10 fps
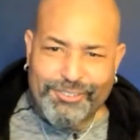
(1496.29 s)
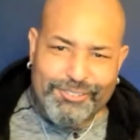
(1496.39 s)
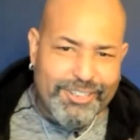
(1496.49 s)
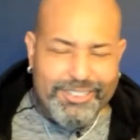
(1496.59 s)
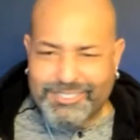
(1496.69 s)

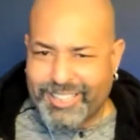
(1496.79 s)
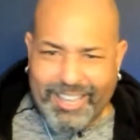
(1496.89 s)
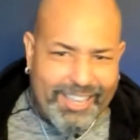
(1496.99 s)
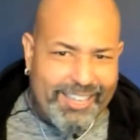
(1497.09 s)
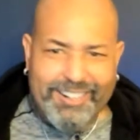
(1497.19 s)
does
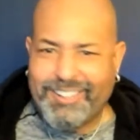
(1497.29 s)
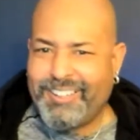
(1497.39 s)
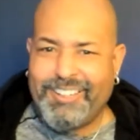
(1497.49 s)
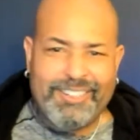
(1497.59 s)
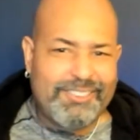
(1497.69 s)
that.
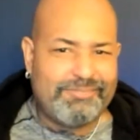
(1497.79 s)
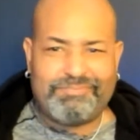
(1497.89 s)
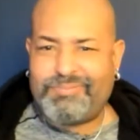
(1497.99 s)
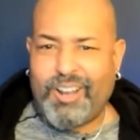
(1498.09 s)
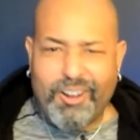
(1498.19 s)

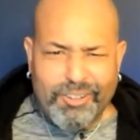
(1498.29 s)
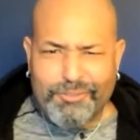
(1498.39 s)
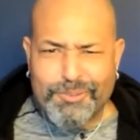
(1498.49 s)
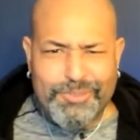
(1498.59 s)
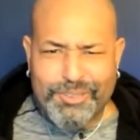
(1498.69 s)
All of
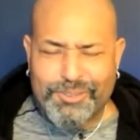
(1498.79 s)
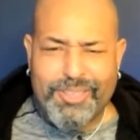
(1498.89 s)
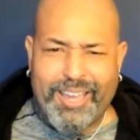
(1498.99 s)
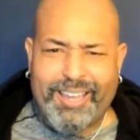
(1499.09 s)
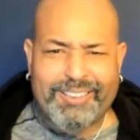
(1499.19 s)
them do
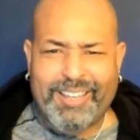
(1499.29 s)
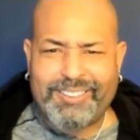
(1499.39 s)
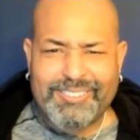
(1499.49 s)
that. That's